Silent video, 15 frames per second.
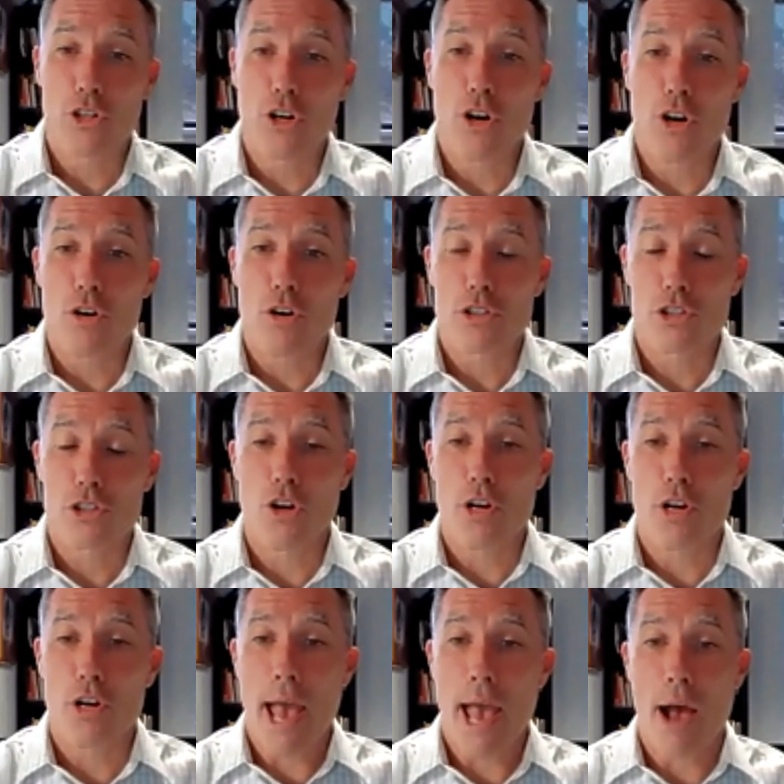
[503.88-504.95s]
sure.
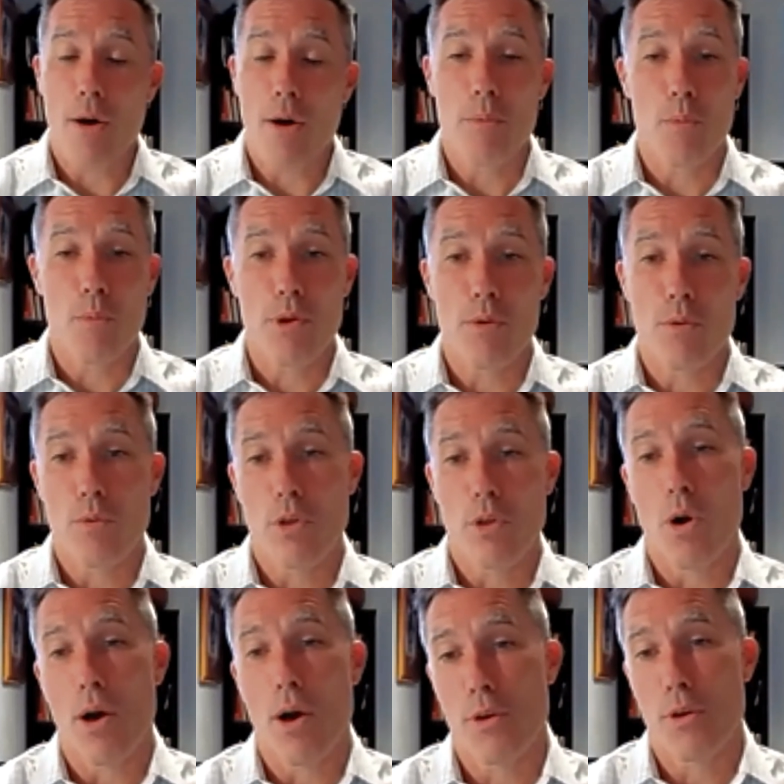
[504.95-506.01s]
Yeah. I
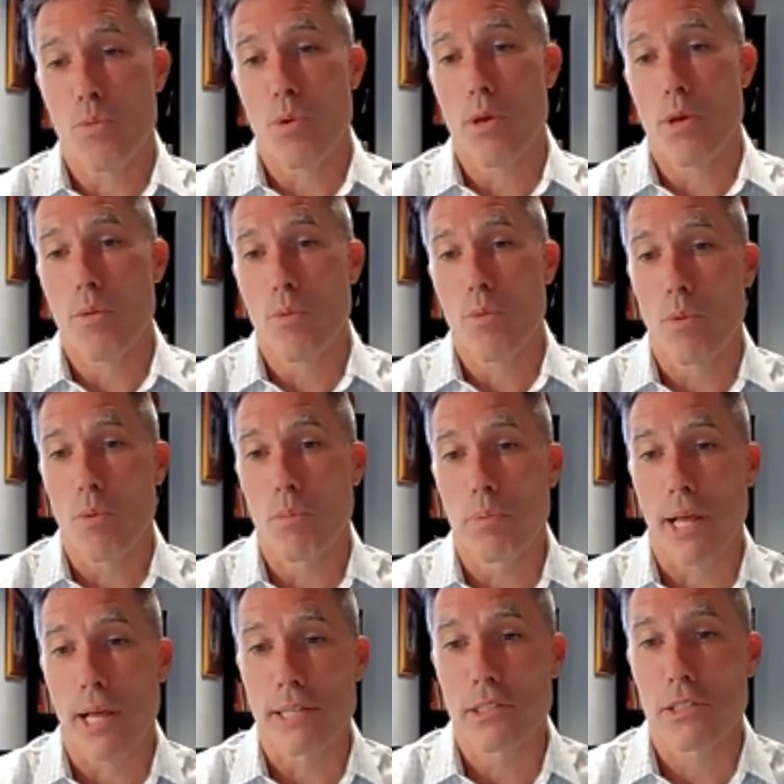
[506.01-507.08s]
mean, I think we were
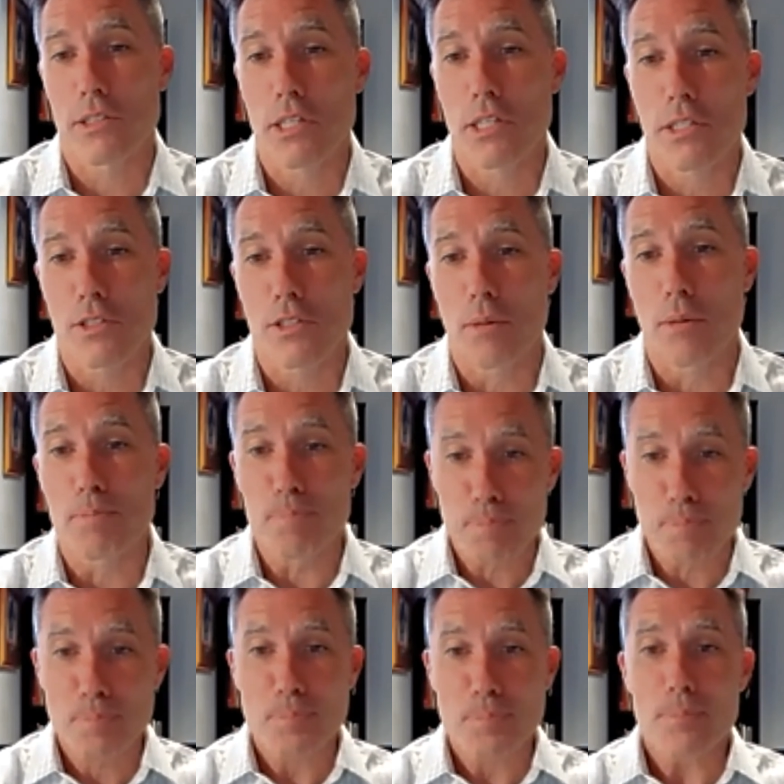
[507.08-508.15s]
blessed to see
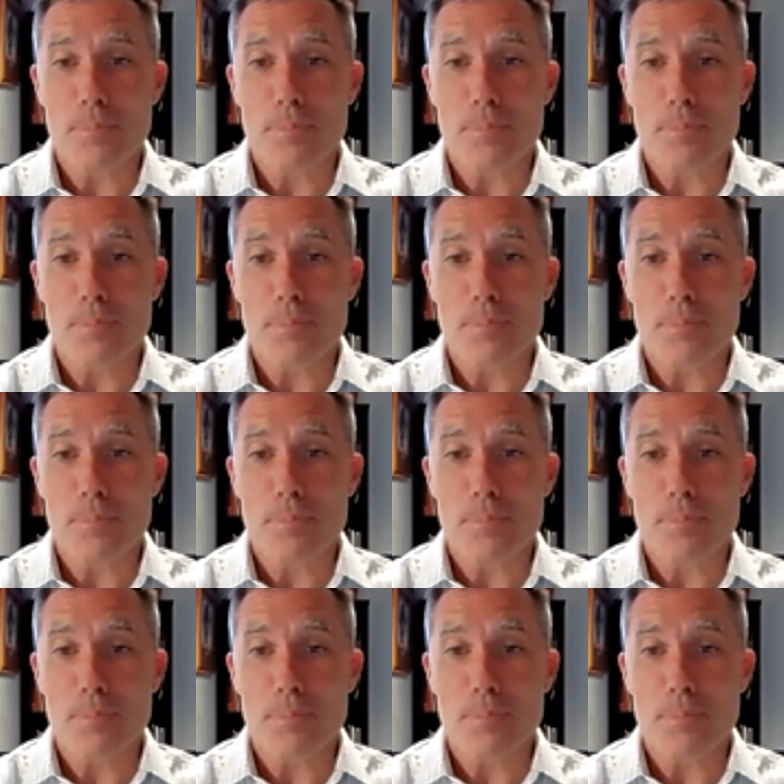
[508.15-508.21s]
some